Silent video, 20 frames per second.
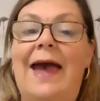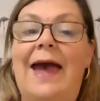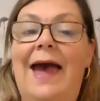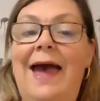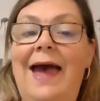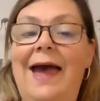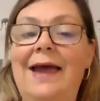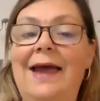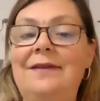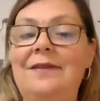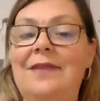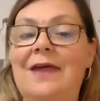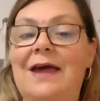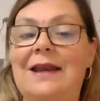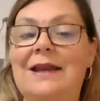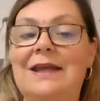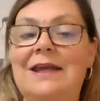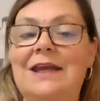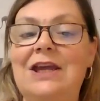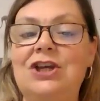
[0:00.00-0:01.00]
and
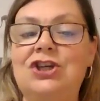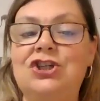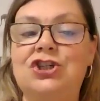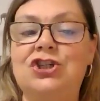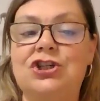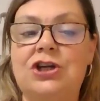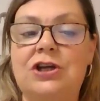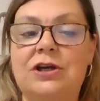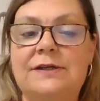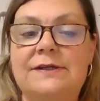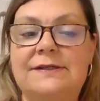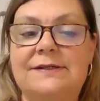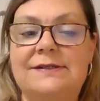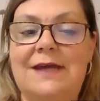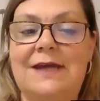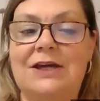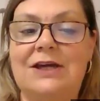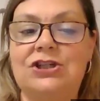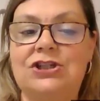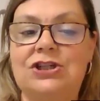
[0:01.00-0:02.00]
that each
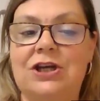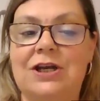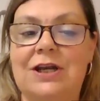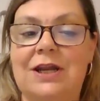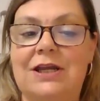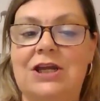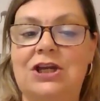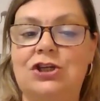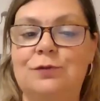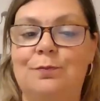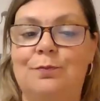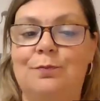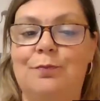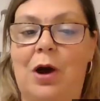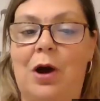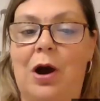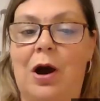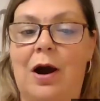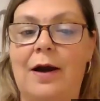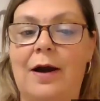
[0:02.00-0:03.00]
section, each
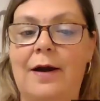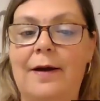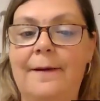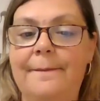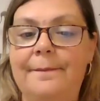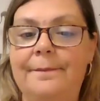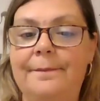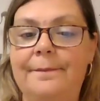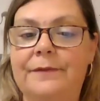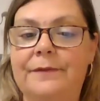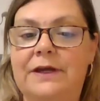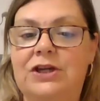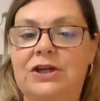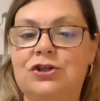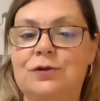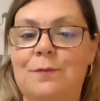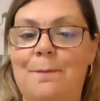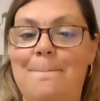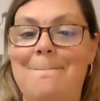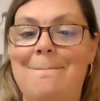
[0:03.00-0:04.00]
bar,
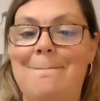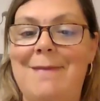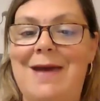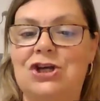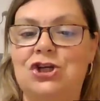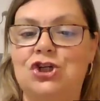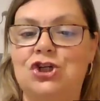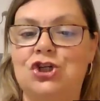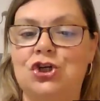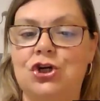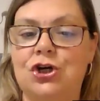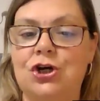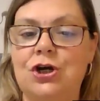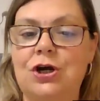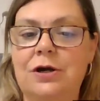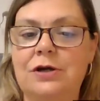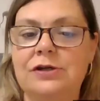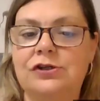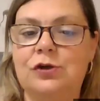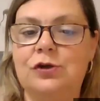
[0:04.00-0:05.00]
each
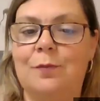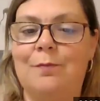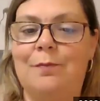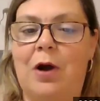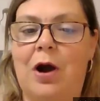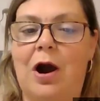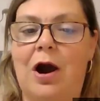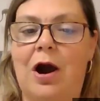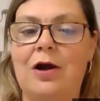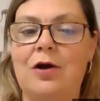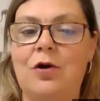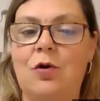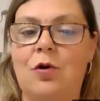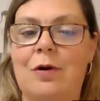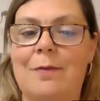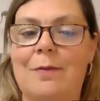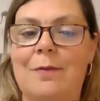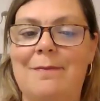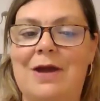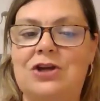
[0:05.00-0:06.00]
measure, so bar
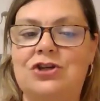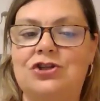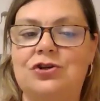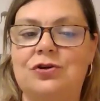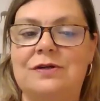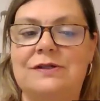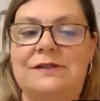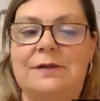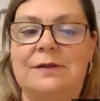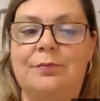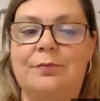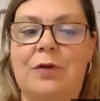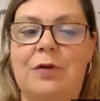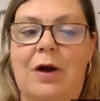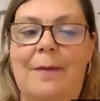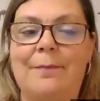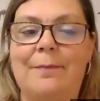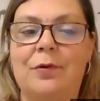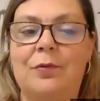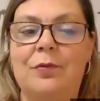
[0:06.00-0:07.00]
or measure is the
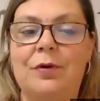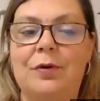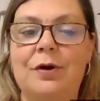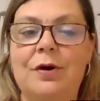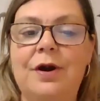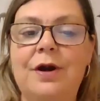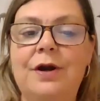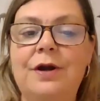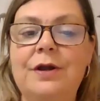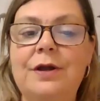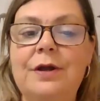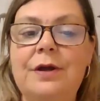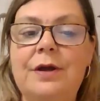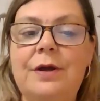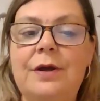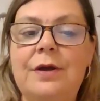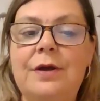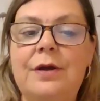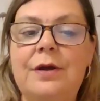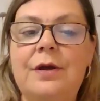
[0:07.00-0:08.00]
proper word,
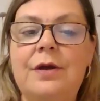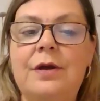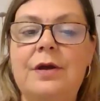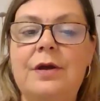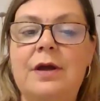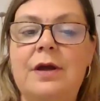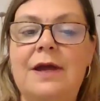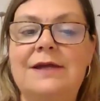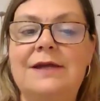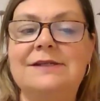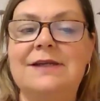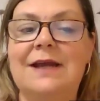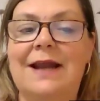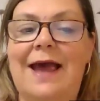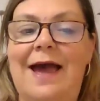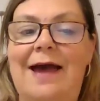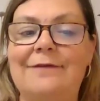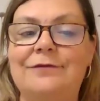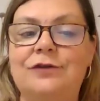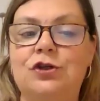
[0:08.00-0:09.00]
is going
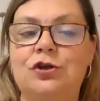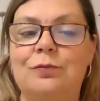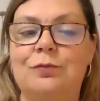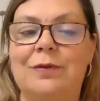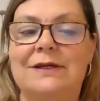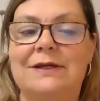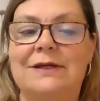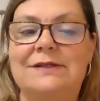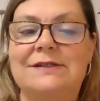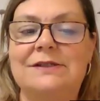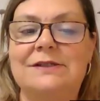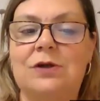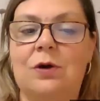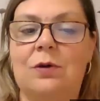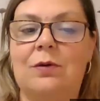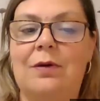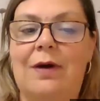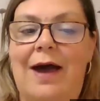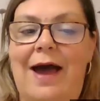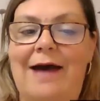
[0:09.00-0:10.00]
to have 2 beats.
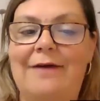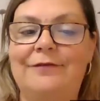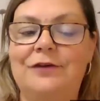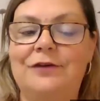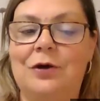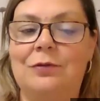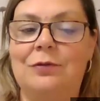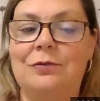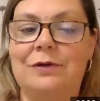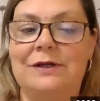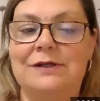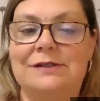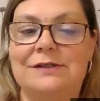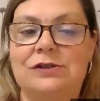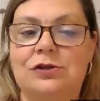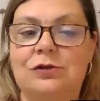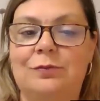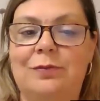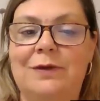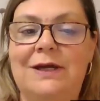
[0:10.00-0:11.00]
So half note is
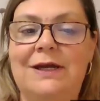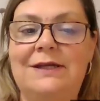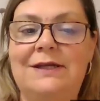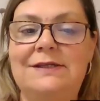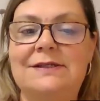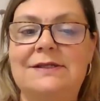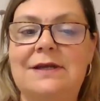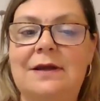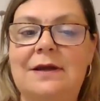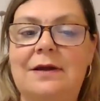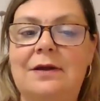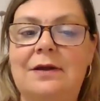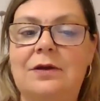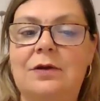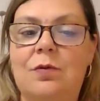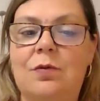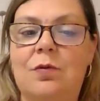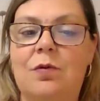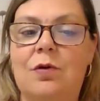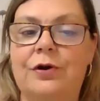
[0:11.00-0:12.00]
2 beats,
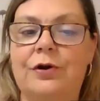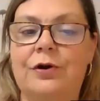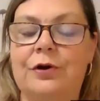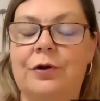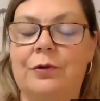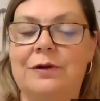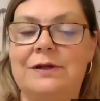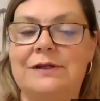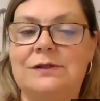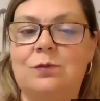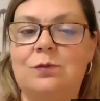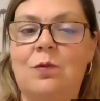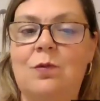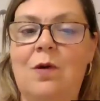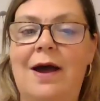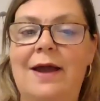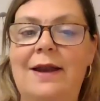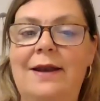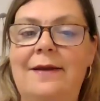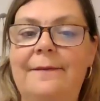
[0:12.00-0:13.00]
quarter note is
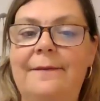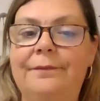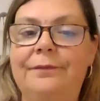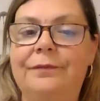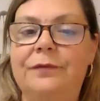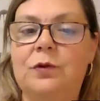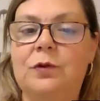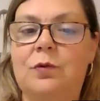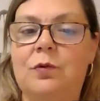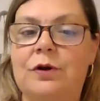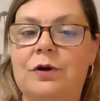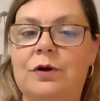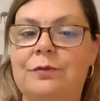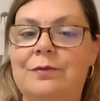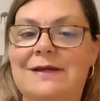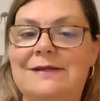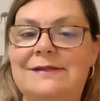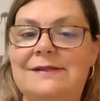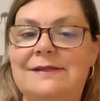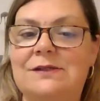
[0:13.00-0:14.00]
1, quarter
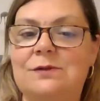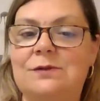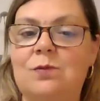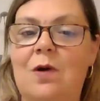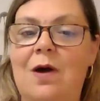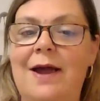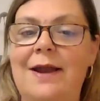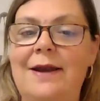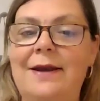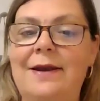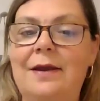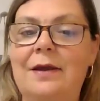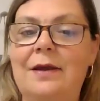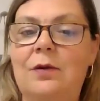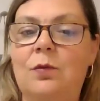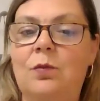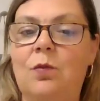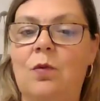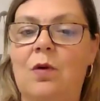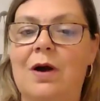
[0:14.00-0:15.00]
rest is 1,
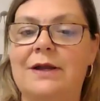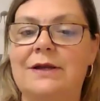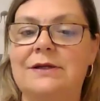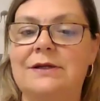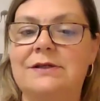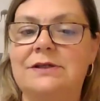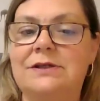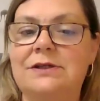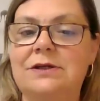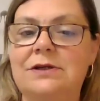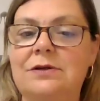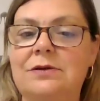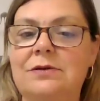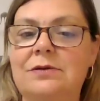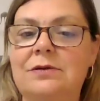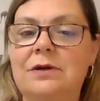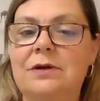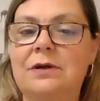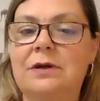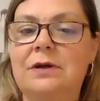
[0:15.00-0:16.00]
1,
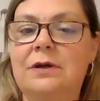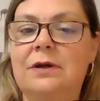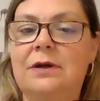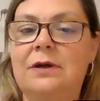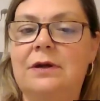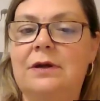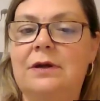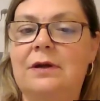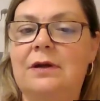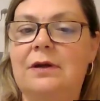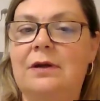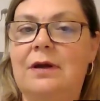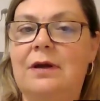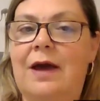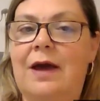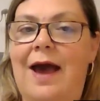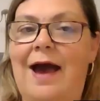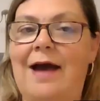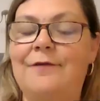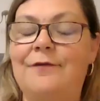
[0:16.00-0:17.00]
2,
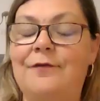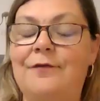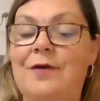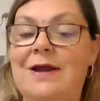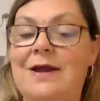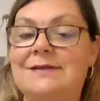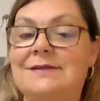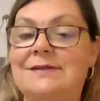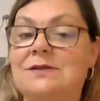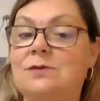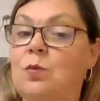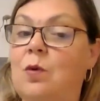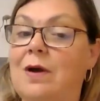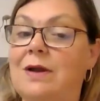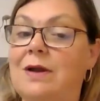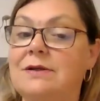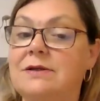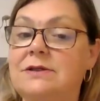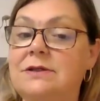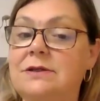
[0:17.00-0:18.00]
half rest
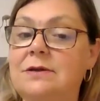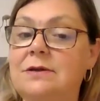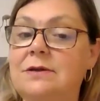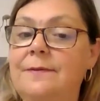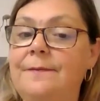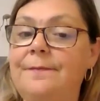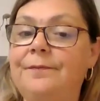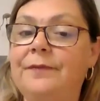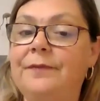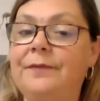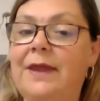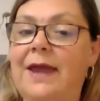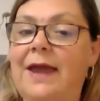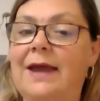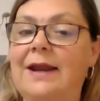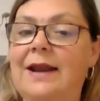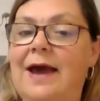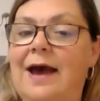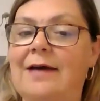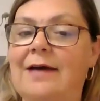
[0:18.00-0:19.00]
1, 2,
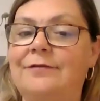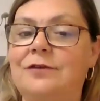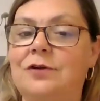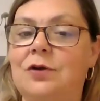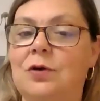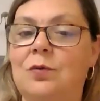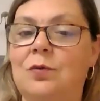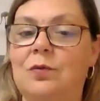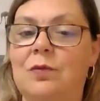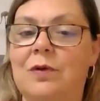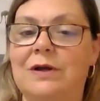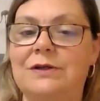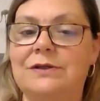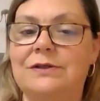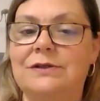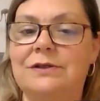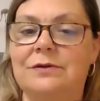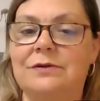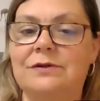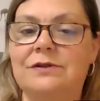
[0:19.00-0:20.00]
and half note 1,
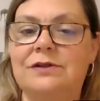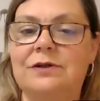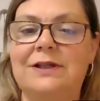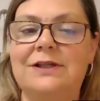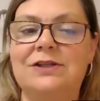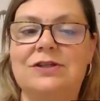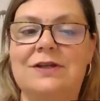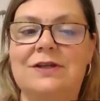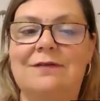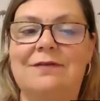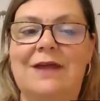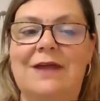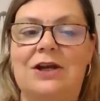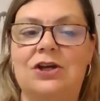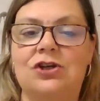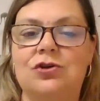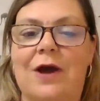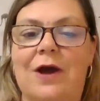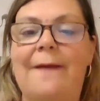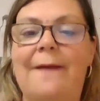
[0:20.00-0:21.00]
2. So let's give that
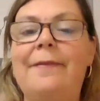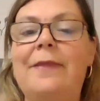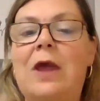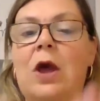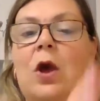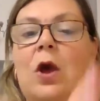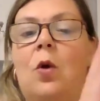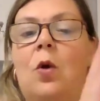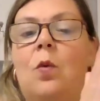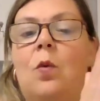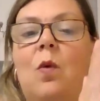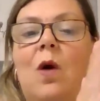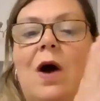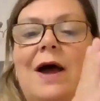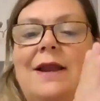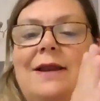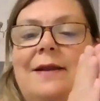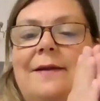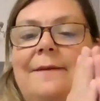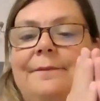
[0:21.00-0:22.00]
a try.
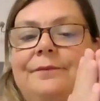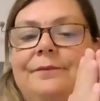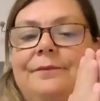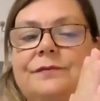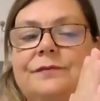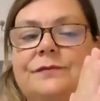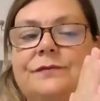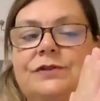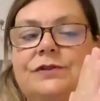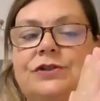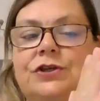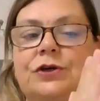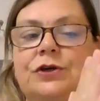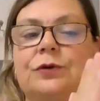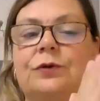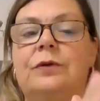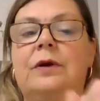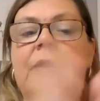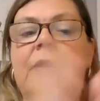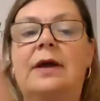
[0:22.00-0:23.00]
1, 2.